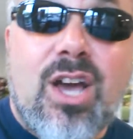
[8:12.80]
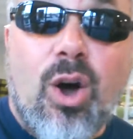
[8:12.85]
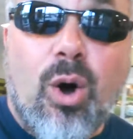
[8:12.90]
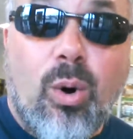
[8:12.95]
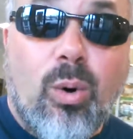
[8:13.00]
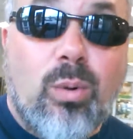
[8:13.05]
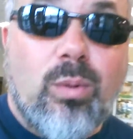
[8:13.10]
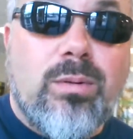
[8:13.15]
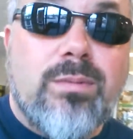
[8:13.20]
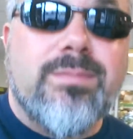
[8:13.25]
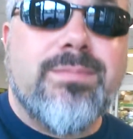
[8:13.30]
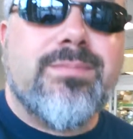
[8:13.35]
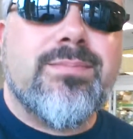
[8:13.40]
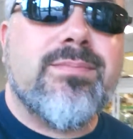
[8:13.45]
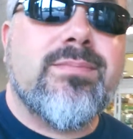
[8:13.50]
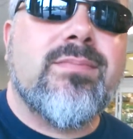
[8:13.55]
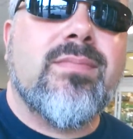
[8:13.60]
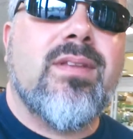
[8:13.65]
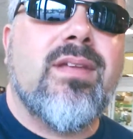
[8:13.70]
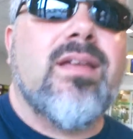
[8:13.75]
goal,
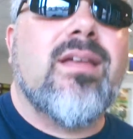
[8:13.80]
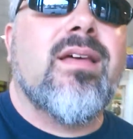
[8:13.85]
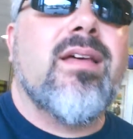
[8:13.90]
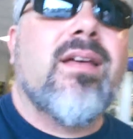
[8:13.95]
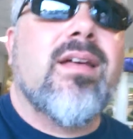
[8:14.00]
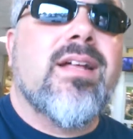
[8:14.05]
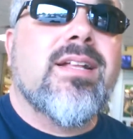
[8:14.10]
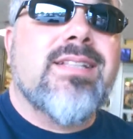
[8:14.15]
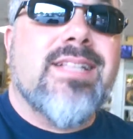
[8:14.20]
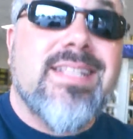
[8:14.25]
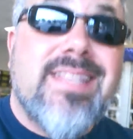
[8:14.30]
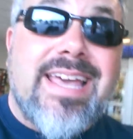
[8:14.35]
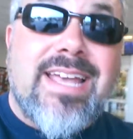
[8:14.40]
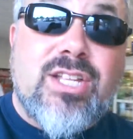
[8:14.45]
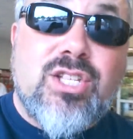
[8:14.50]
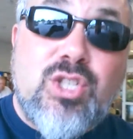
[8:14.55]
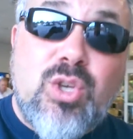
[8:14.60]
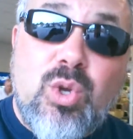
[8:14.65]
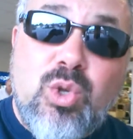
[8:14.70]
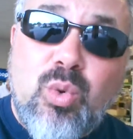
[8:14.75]
to take
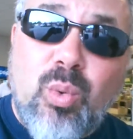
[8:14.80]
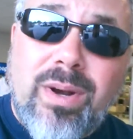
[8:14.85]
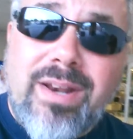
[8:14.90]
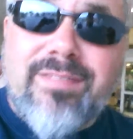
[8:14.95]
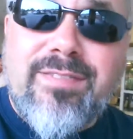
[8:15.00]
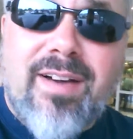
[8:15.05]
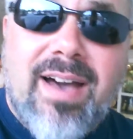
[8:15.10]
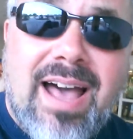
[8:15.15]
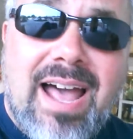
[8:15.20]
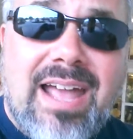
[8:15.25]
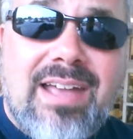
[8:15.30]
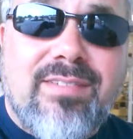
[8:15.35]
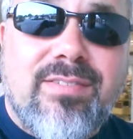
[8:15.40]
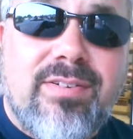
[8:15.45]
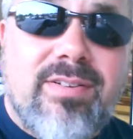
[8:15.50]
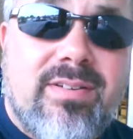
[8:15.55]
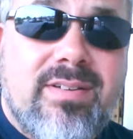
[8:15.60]
225.